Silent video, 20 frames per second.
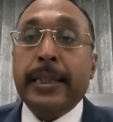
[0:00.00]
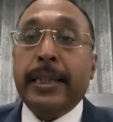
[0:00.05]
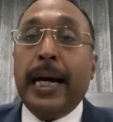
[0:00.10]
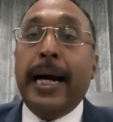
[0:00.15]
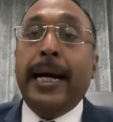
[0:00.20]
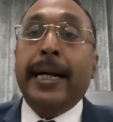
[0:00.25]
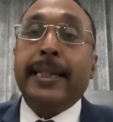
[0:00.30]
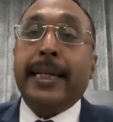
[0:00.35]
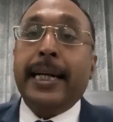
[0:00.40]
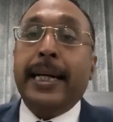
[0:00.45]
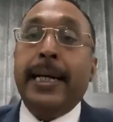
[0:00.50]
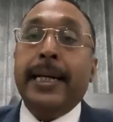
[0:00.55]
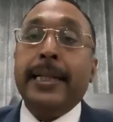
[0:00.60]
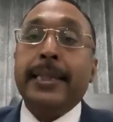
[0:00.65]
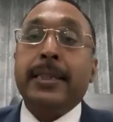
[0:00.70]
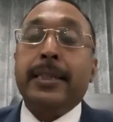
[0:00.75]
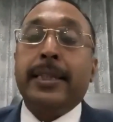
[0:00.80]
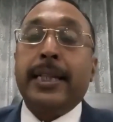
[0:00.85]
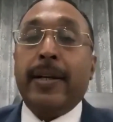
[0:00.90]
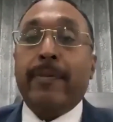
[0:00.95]
that case,
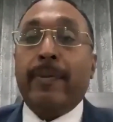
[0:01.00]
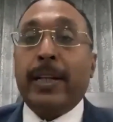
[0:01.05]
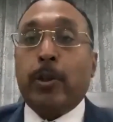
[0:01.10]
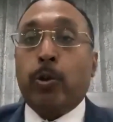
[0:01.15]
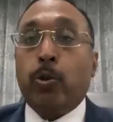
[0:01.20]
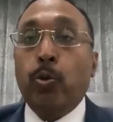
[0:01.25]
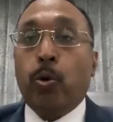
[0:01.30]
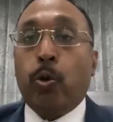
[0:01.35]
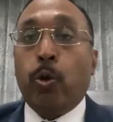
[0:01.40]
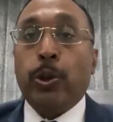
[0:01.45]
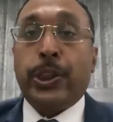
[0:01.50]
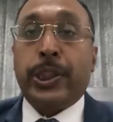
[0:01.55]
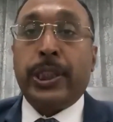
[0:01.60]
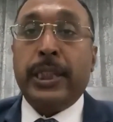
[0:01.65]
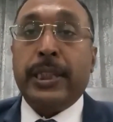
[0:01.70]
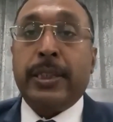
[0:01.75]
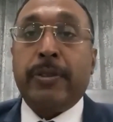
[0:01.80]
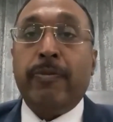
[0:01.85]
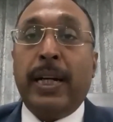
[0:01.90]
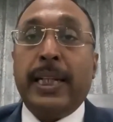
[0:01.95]
there were two
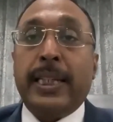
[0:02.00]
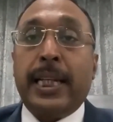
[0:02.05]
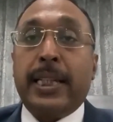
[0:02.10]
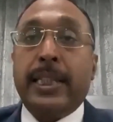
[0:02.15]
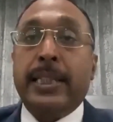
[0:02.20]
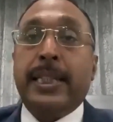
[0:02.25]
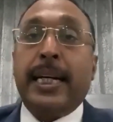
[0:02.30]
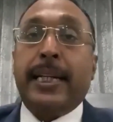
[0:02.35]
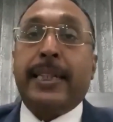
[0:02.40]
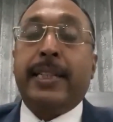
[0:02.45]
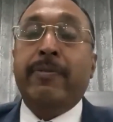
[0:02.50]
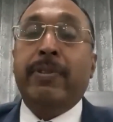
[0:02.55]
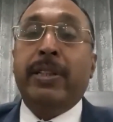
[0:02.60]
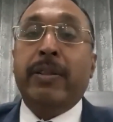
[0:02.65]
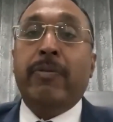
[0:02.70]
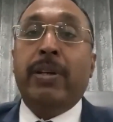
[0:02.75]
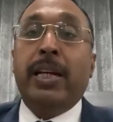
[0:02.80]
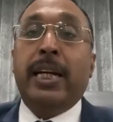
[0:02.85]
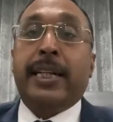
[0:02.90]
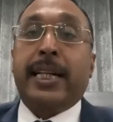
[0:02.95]
questions: whether this activity
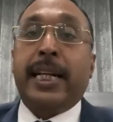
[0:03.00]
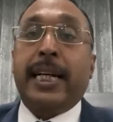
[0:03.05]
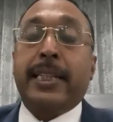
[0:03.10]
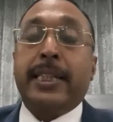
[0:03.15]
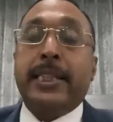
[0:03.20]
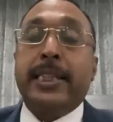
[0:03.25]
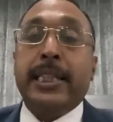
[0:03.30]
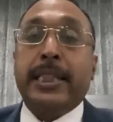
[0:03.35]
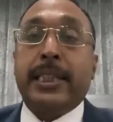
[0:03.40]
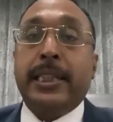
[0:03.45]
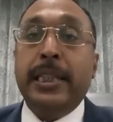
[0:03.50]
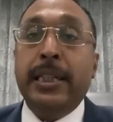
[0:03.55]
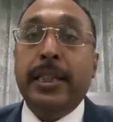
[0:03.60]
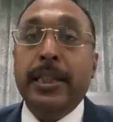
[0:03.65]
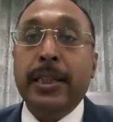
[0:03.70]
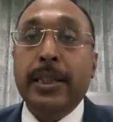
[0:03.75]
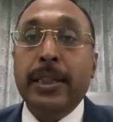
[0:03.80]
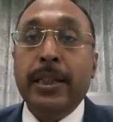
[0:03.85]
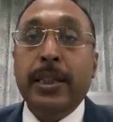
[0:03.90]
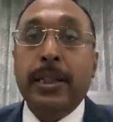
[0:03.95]
will attract GST,
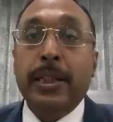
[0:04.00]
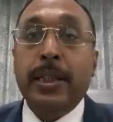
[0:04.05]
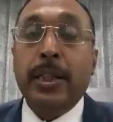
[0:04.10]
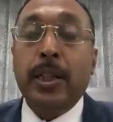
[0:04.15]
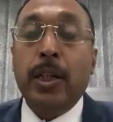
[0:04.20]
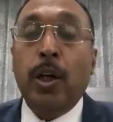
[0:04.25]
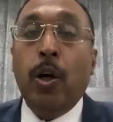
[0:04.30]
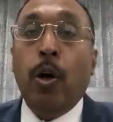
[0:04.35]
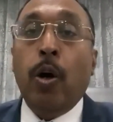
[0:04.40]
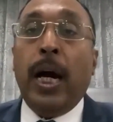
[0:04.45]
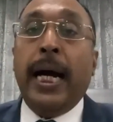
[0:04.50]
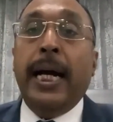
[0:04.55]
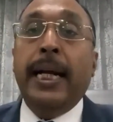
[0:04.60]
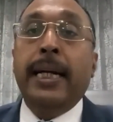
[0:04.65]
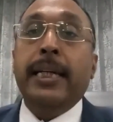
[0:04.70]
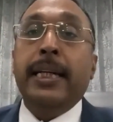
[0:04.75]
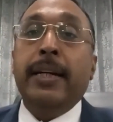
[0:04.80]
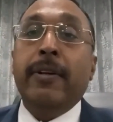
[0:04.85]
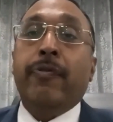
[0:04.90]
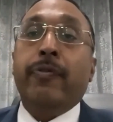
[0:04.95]
and
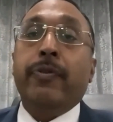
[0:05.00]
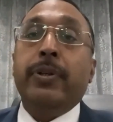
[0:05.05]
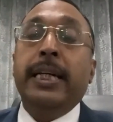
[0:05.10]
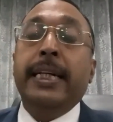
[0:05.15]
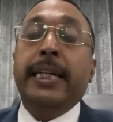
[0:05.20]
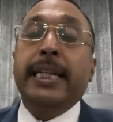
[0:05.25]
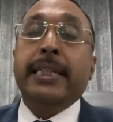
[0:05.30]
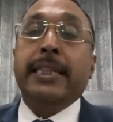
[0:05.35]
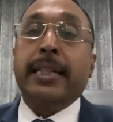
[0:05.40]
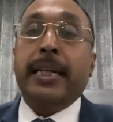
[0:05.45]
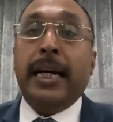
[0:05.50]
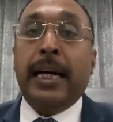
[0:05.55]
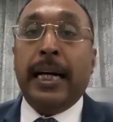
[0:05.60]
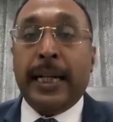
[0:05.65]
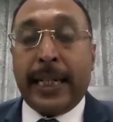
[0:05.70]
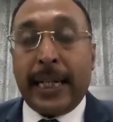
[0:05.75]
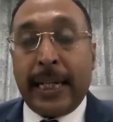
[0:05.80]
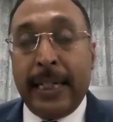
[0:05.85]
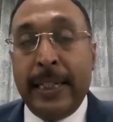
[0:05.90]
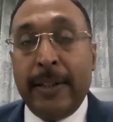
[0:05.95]
if
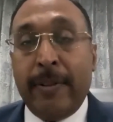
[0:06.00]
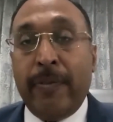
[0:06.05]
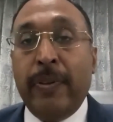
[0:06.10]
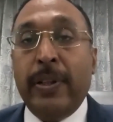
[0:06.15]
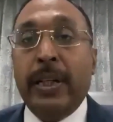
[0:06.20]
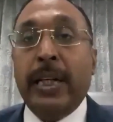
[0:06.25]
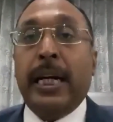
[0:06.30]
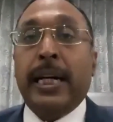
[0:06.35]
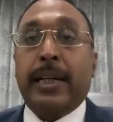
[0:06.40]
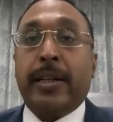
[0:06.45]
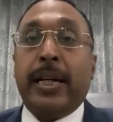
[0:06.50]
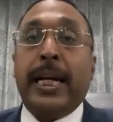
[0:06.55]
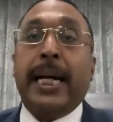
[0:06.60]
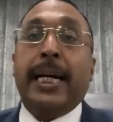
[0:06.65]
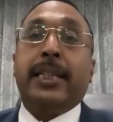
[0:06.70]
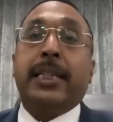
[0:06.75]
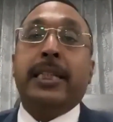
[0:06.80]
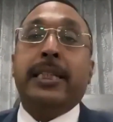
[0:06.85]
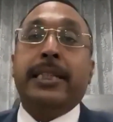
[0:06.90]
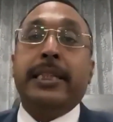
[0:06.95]
it will
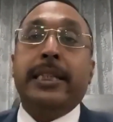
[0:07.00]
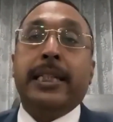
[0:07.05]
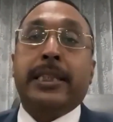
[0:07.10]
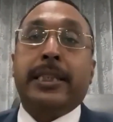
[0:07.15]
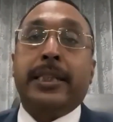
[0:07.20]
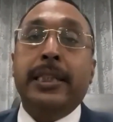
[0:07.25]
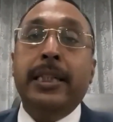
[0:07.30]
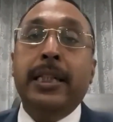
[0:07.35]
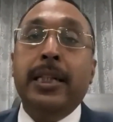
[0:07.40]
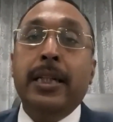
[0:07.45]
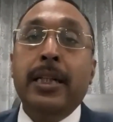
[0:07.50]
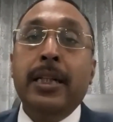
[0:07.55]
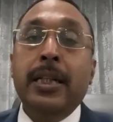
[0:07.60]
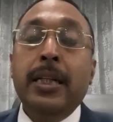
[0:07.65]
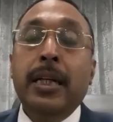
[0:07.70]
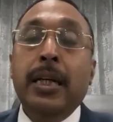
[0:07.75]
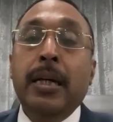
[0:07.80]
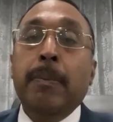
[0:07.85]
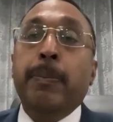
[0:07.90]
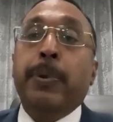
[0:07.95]
attract the GST,
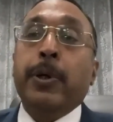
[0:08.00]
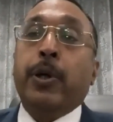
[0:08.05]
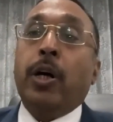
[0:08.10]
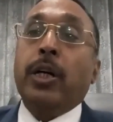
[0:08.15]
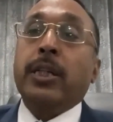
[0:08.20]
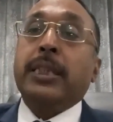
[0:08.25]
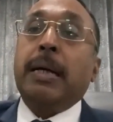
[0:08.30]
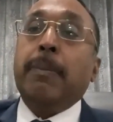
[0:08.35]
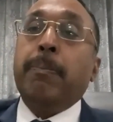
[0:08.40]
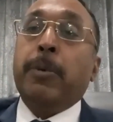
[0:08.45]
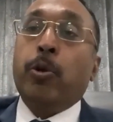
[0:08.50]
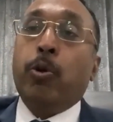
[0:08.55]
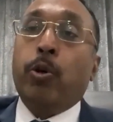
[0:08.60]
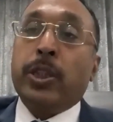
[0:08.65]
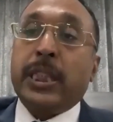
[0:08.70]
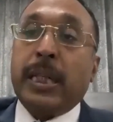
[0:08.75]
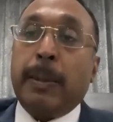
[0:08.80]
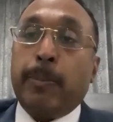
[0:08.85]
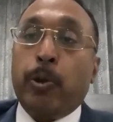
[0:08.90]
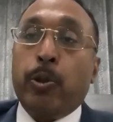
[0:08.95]
because the
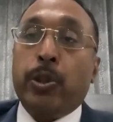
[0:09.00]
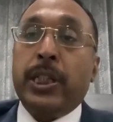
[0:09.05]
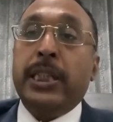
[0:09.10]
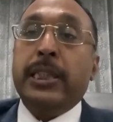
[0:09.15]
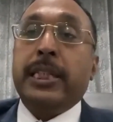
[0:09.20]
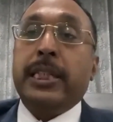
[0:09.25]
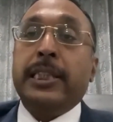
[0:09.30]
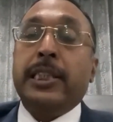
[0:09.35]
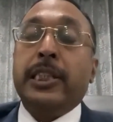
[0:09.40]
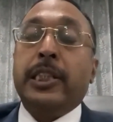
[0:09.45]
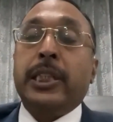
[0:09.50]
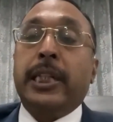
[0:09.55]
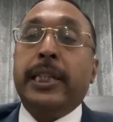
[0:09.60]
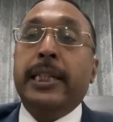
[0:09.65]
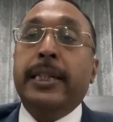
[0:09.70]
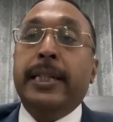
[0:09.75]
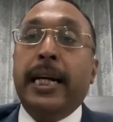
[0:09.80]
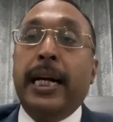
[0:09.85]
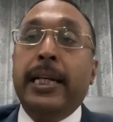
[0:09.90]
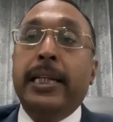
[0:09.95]
Manoj Kapoor ji is registered
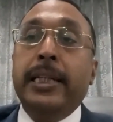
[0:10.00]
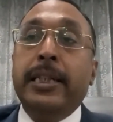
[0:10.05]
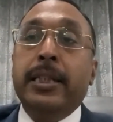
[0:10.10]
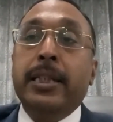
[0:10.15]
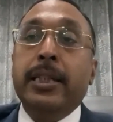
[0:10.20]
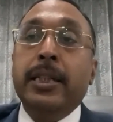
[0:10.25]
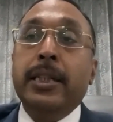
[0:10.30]
in Delhi,